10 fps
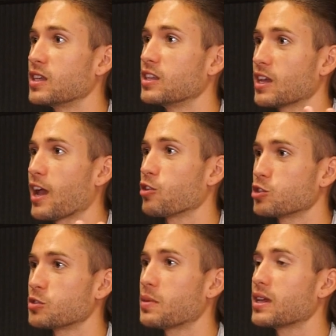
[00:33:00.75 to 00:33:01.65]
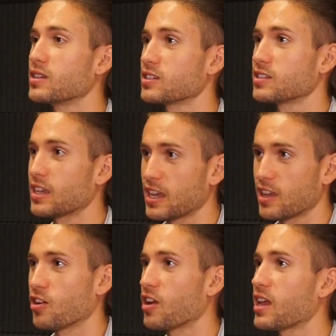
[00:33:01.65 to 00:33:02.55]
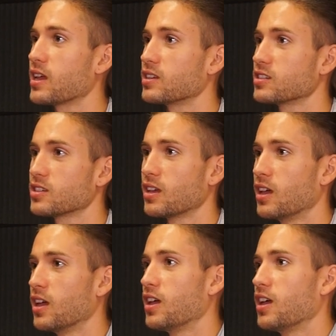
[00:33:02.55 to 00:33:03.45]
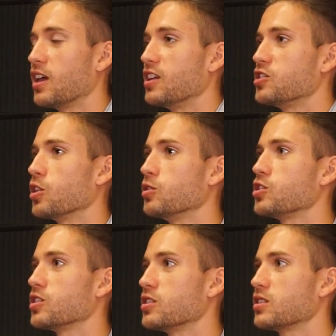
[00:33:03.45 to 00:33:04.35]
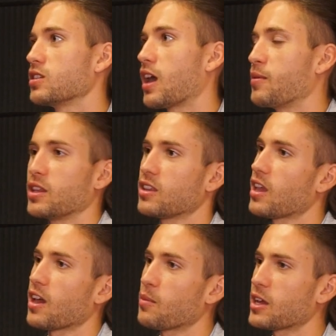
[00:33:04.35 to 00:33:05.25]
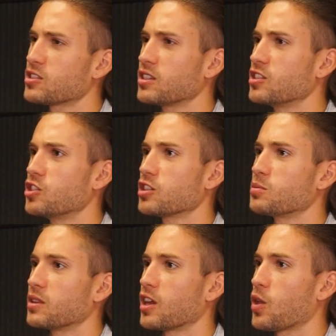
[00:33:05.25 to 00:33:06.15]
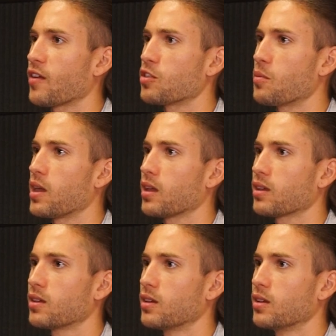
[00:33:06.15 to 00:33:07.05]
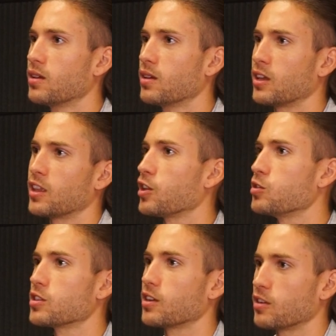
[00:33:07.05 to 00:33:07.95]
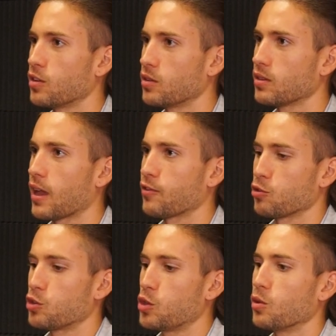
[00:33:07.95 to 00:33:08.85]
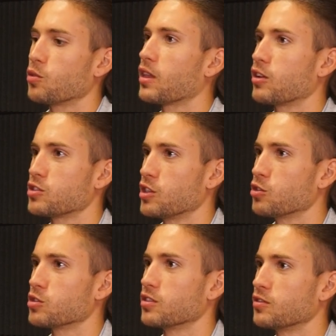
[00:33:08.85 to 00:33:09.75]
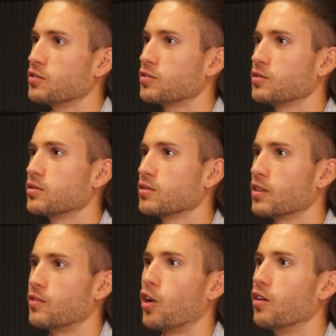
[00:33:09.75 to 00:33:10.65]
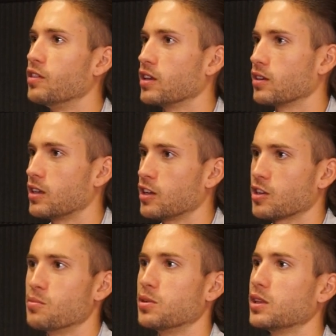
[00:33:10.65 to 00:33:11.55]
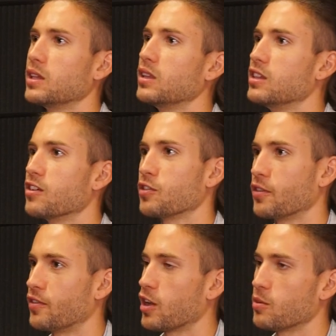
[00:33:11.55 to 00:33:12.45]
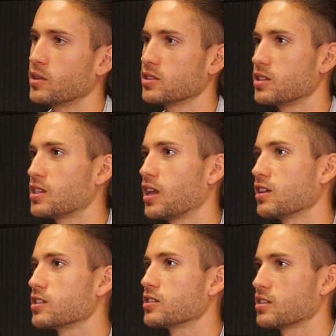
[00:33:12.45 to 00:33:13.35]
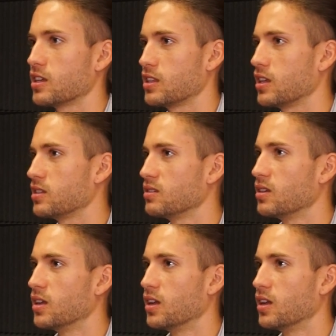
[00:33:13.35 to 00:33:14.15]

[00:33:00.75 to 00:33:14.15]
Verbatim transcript: into outer space yeah. in our hands. Right. And so it's just, yeah. I mean, yeah, imagine the adjustment that you have to make. And like you said, uh, after 200,000 years of evolving in a completely different environment to take us and then